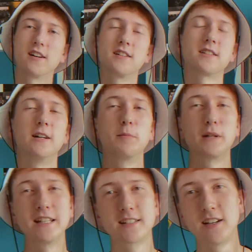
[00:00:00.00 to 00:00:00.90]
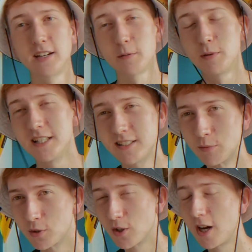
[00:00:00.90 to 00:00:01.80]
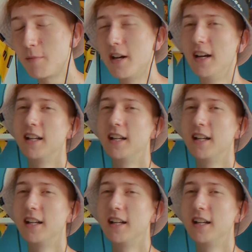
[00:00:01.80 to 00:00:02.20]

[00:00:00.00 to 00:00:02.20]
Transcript: guys. Please like, please subscribe.